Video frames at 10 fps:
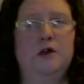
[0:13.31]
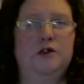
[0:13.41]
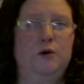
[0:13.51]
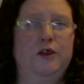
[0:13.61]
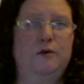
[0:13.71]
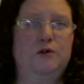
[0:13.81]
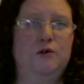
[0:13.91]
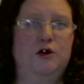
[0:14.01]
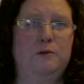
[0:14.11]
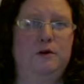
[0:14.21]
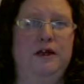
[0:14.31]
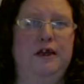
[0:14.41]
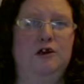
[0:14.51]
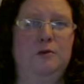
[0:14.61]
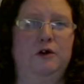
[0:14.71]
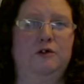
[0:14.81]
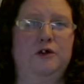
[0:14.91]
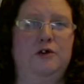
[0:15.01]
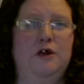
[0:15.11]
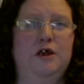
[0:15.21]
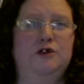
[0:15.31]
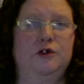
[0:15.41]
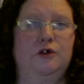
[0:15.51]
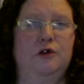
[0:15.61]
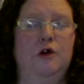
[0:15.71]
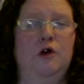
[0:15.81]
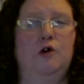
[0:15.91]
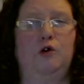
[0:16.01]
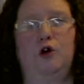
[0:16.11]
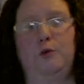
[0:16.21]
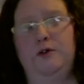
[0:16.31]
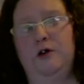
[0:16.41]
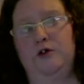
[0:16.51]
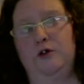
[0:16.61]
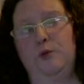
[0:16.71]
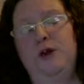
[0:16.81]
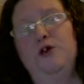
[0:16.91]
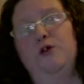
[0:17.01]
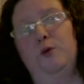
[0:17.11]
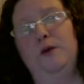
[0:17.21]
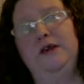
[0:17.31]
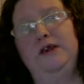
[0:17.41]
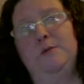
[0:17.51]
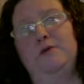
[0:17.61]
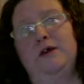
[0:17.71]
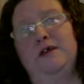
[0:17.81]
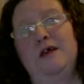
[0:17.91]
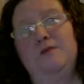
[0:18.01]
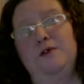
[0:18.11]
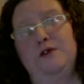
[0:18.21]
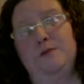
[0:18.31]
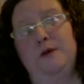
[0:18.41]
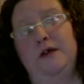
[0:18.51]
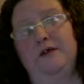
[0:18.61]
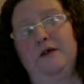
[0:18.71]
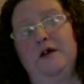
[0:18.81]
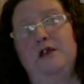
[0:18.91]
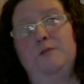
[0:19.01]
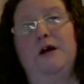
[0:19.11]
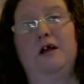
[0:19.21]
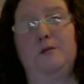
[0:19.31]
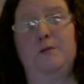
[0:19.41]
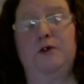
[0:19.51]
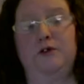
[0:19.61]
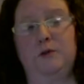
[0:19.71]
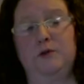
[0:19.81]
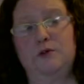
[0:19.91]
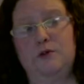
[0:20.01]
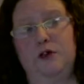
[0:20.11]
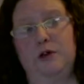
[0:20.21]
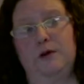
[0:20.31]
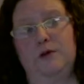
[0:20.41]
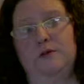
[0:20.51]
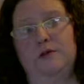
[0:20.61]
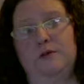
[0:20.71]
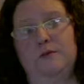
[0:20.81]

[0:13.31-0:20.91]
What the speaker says: So whether we're talking about economic regeneration or co-production, we know that we need to provide an evidence base to back up the points that we're talking about.